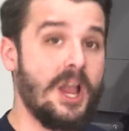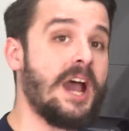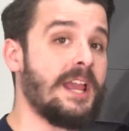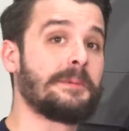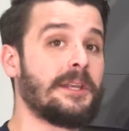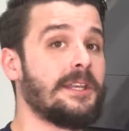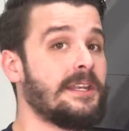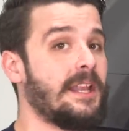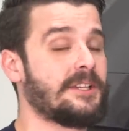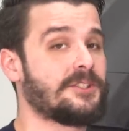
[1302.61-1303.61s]
I am gonna need
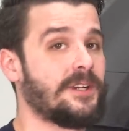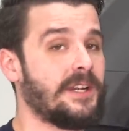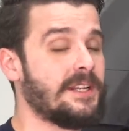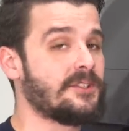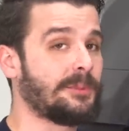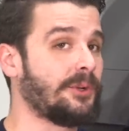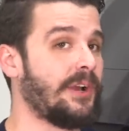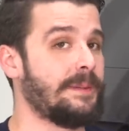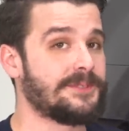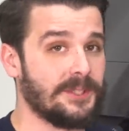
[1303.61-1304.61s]
an extra hand, so I'm gonna
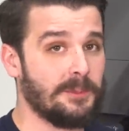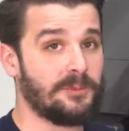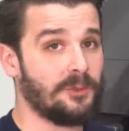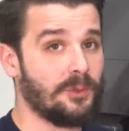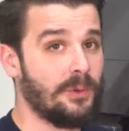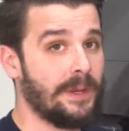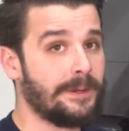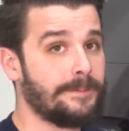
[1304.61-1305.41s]
grab someone real quick.